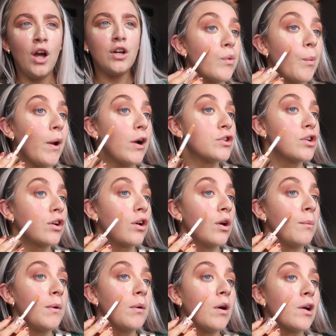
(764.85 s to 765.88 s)
the person
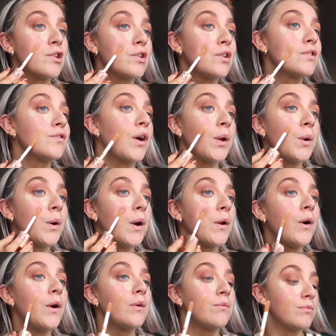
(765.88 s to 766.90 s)
could be watching this video right
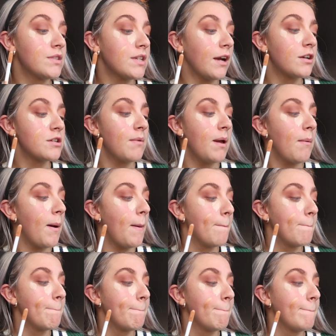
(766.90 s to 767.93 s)
now. It scares me a
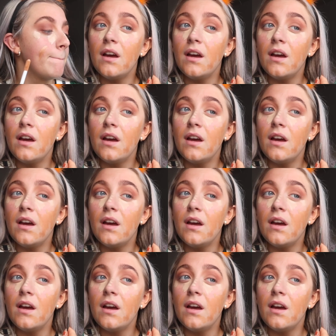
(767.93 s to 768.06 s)
bit.